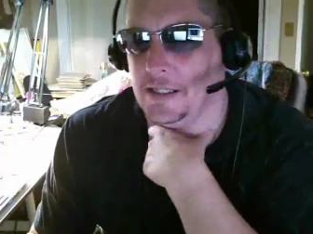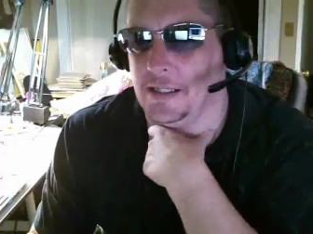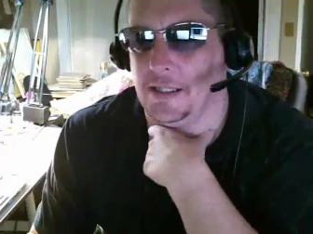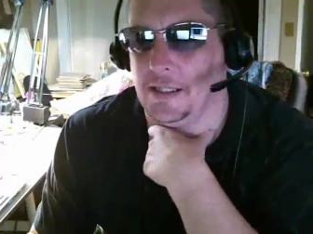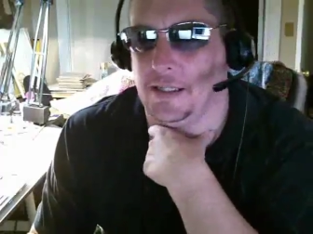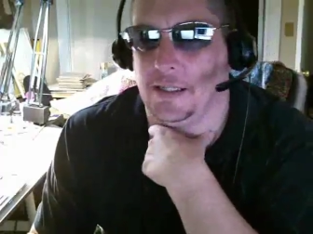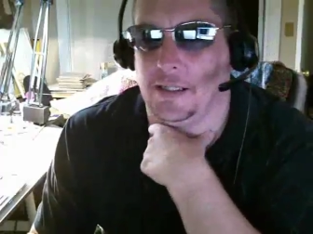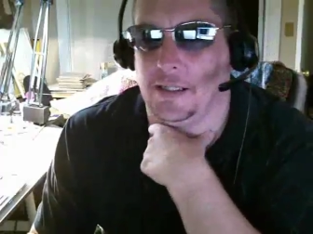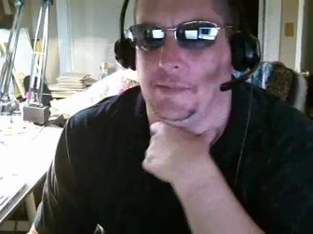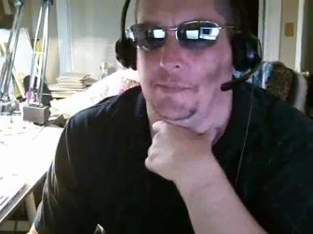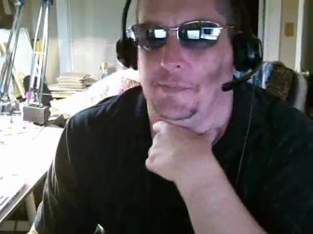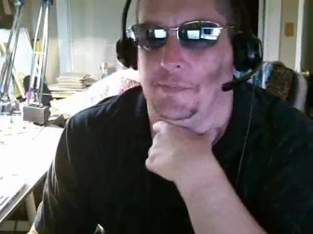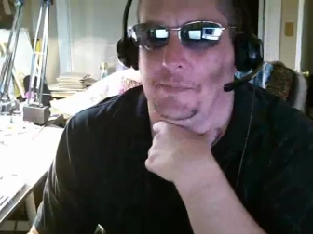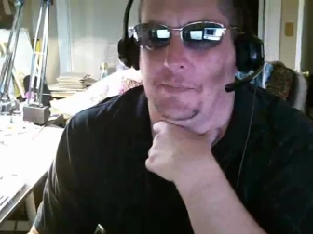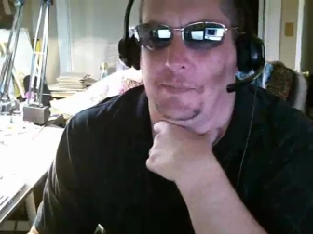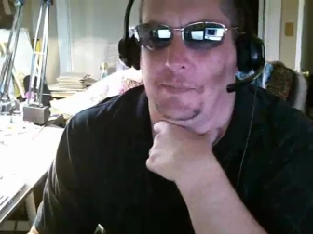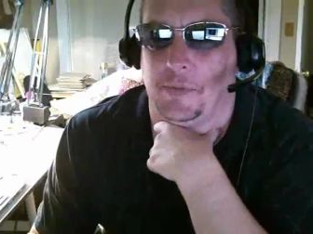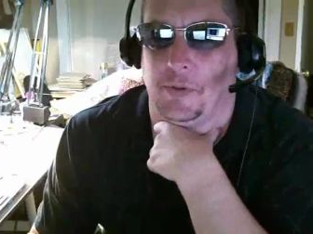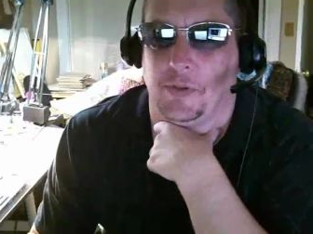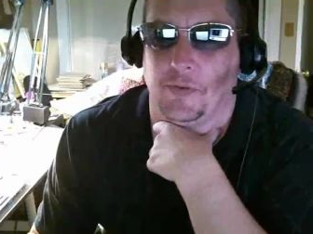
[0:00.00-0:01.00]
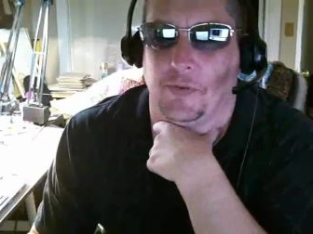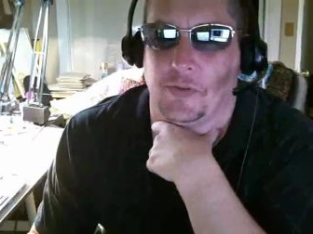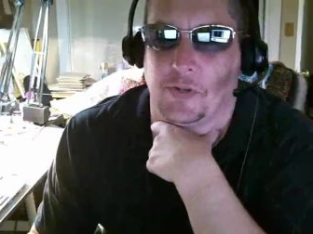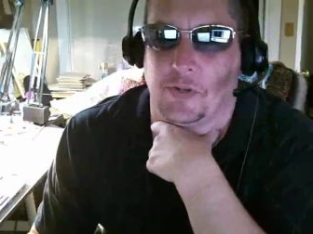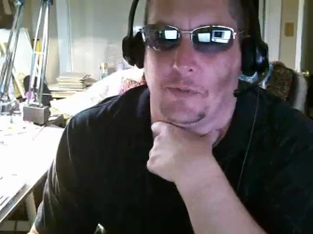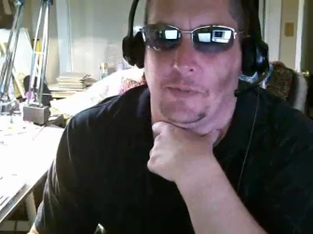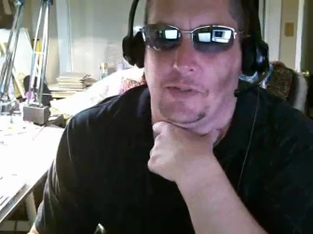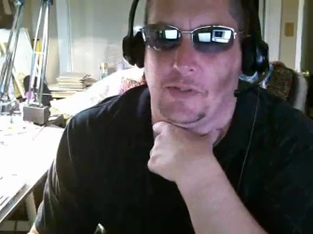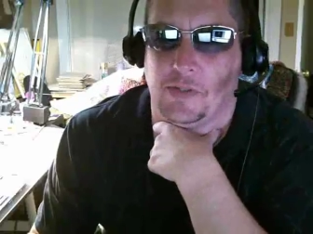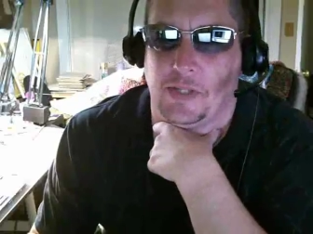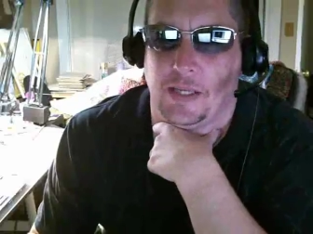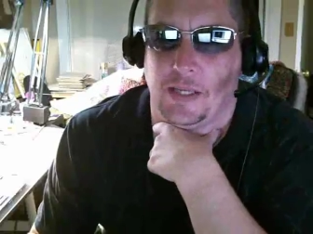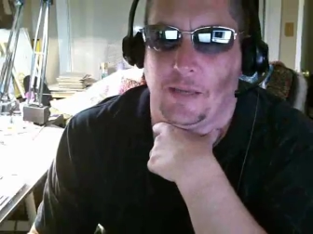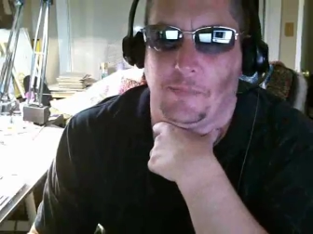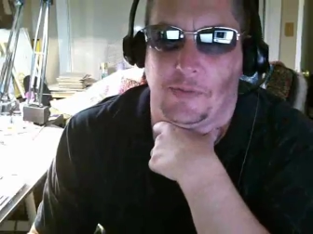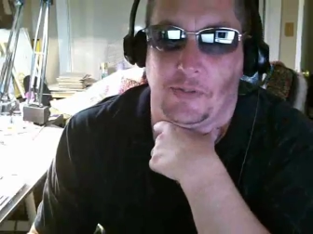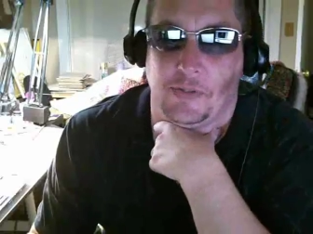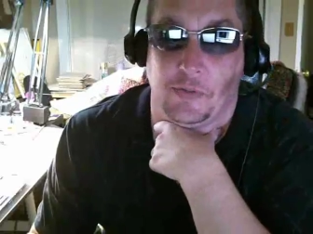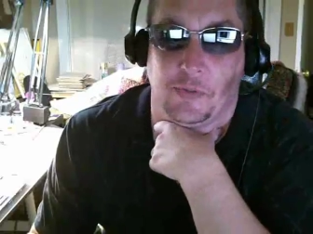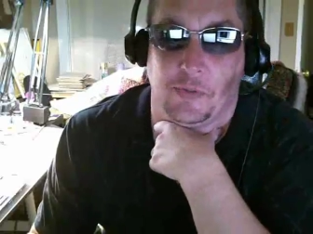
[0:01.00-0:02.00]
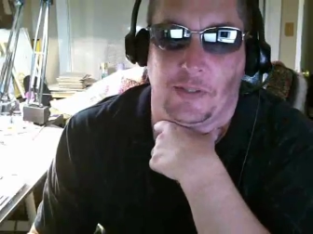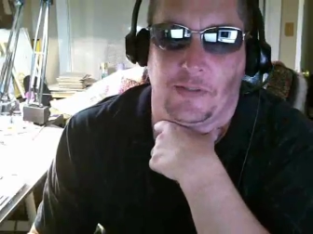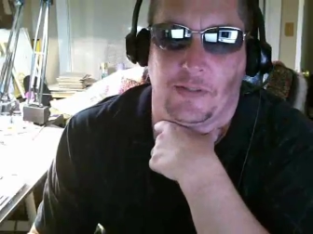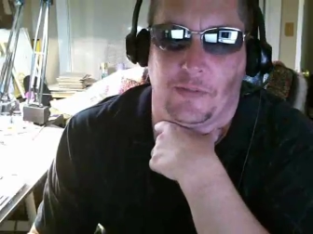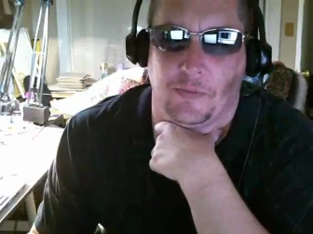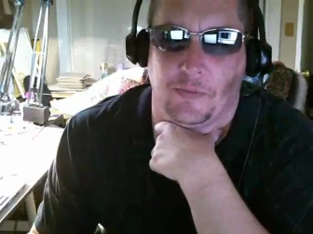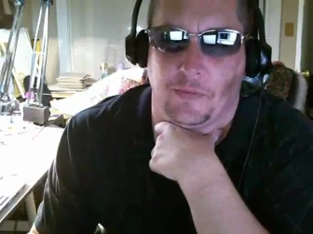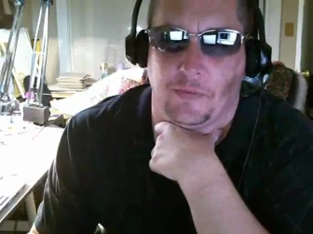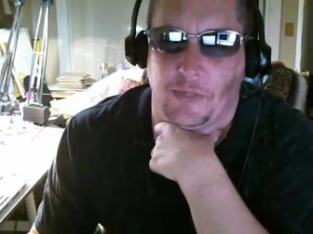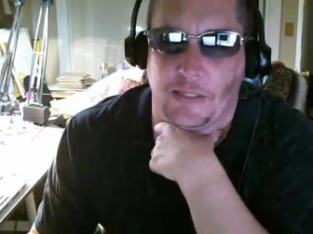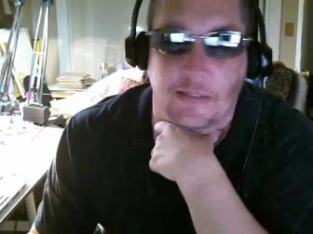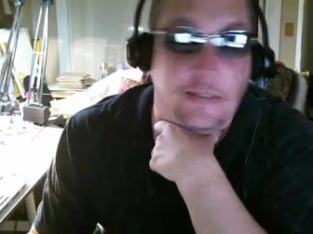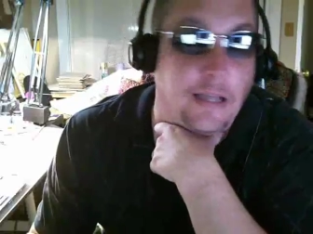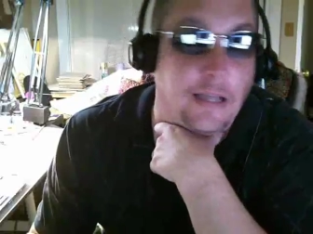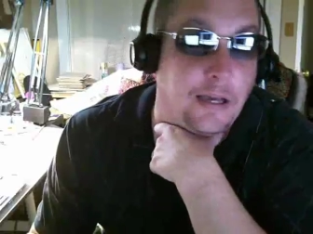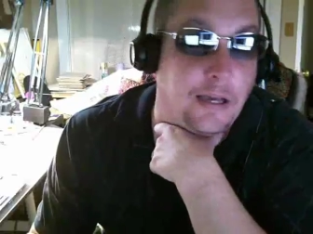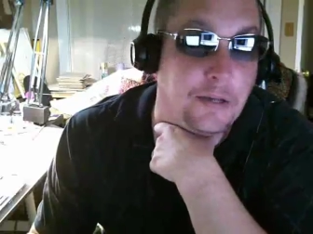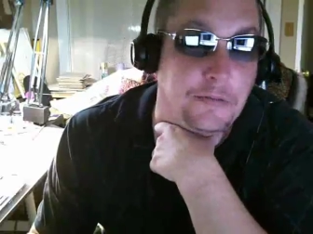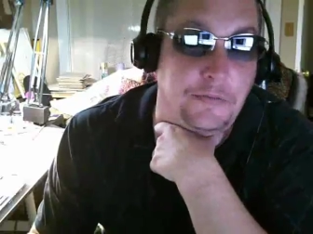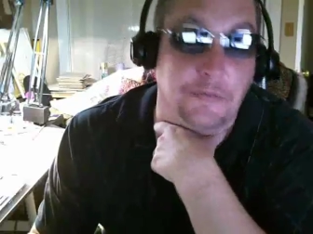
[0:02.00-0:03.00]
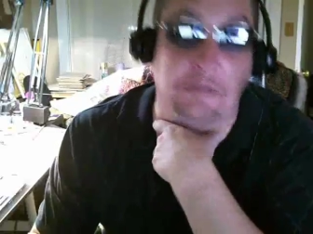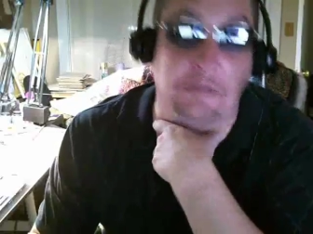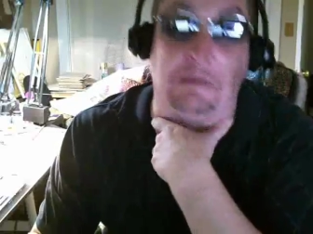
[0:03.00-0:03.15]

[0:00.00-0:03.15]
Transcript: Uh, both of us are busy. I'm busy with some of his stuff.